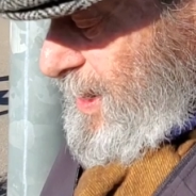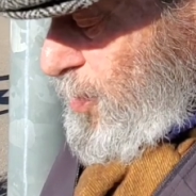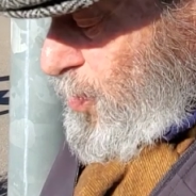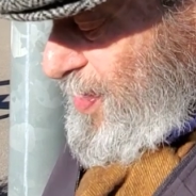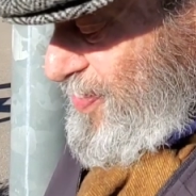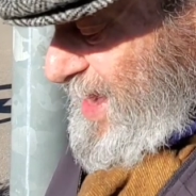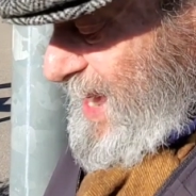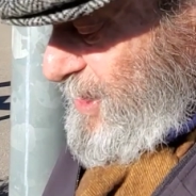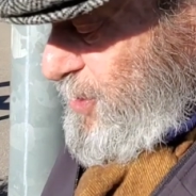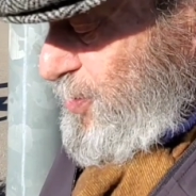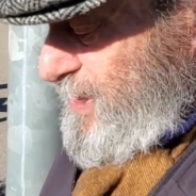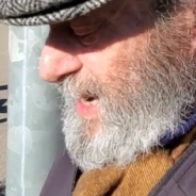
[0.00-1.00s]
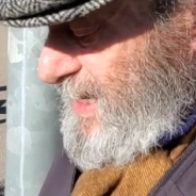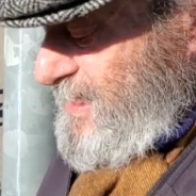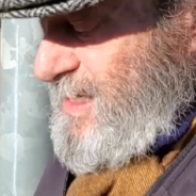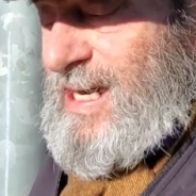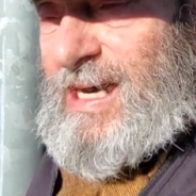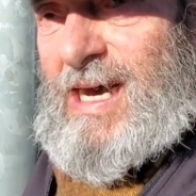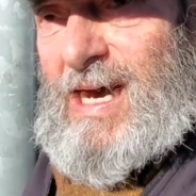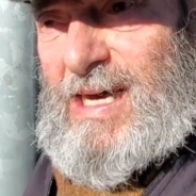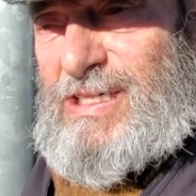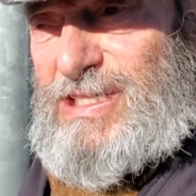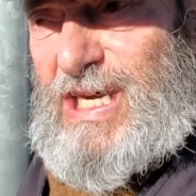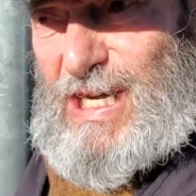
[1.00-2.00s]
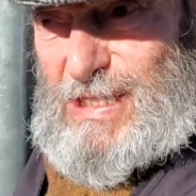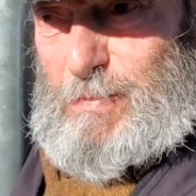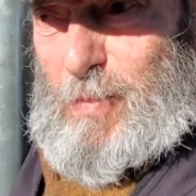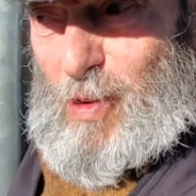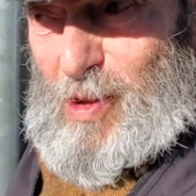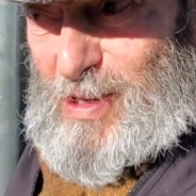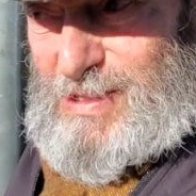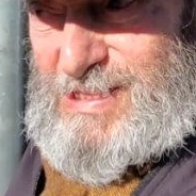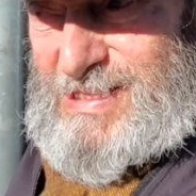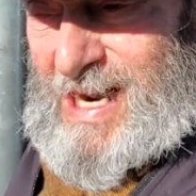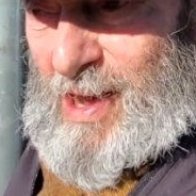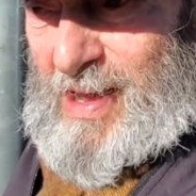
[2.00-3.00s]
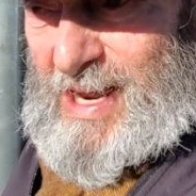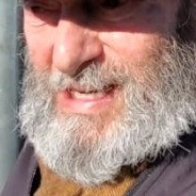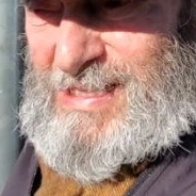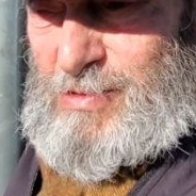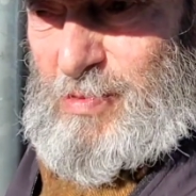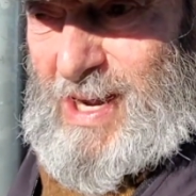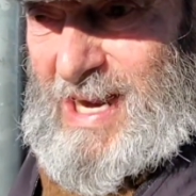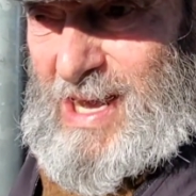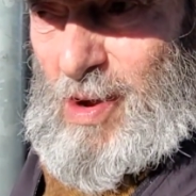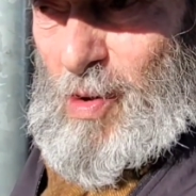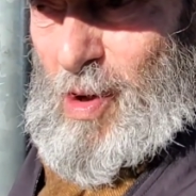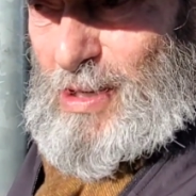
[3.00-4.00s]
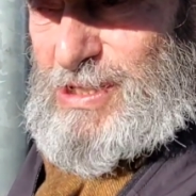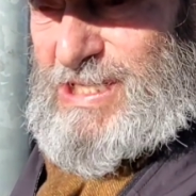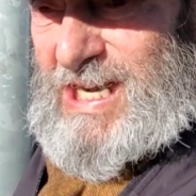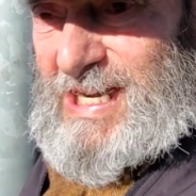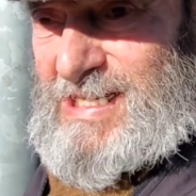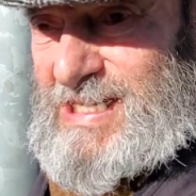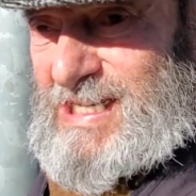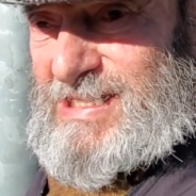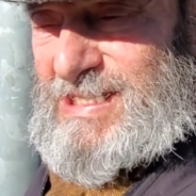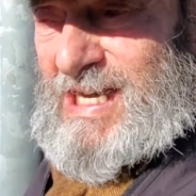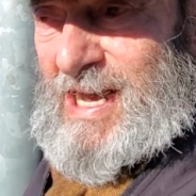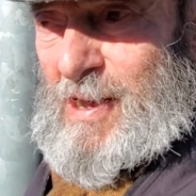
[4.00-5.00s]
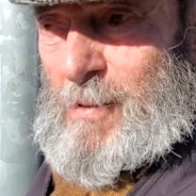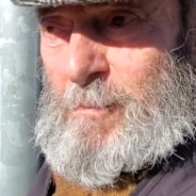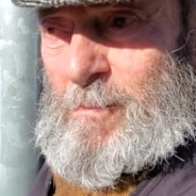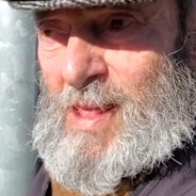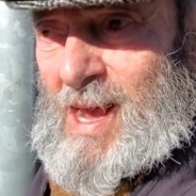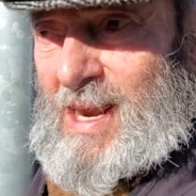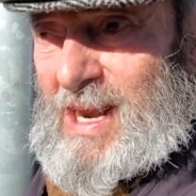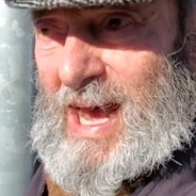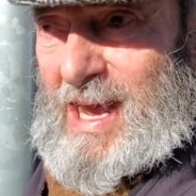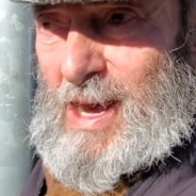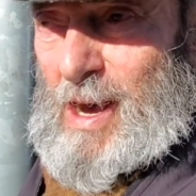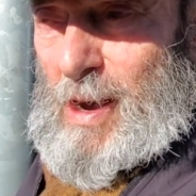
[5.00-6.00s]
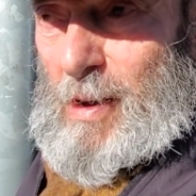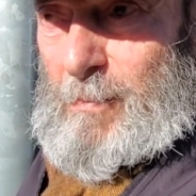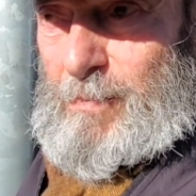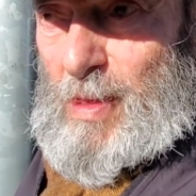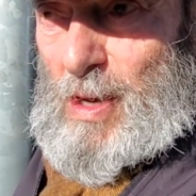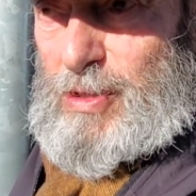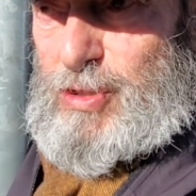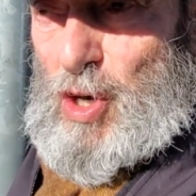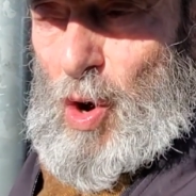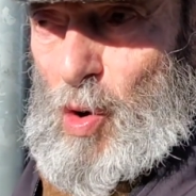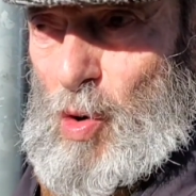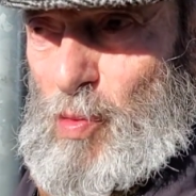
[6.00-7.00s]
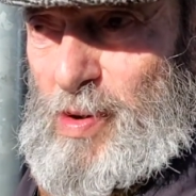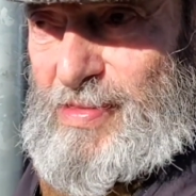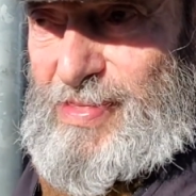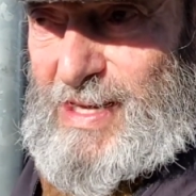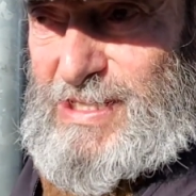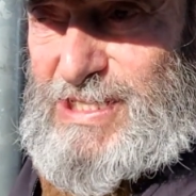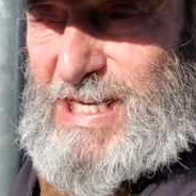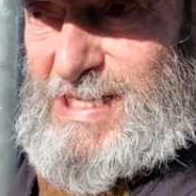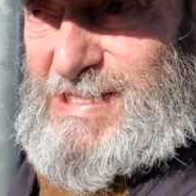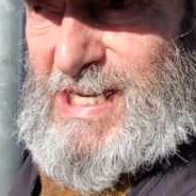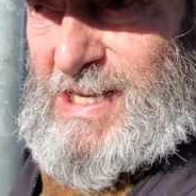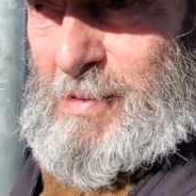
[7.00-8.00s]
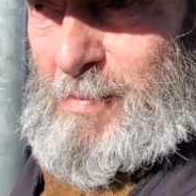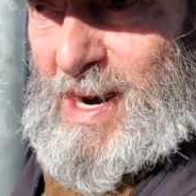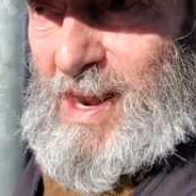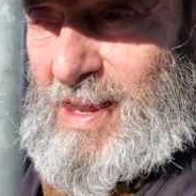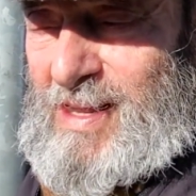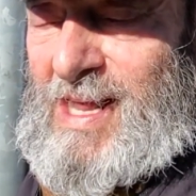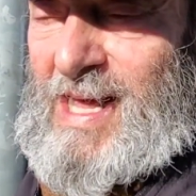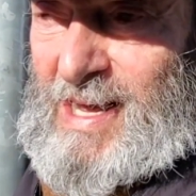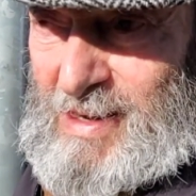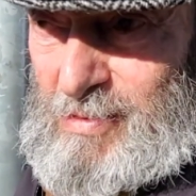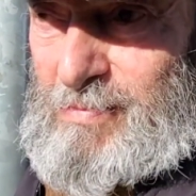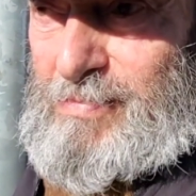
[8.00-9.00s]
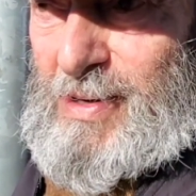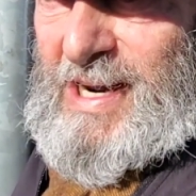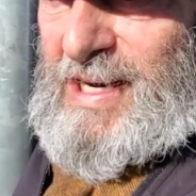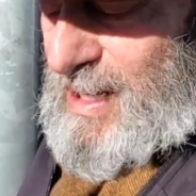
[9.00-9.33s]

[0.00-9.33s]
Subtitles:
with that you get cheese balls. Now it isn't really all cheese, it's like a dough with a cheese in the middle. Pretty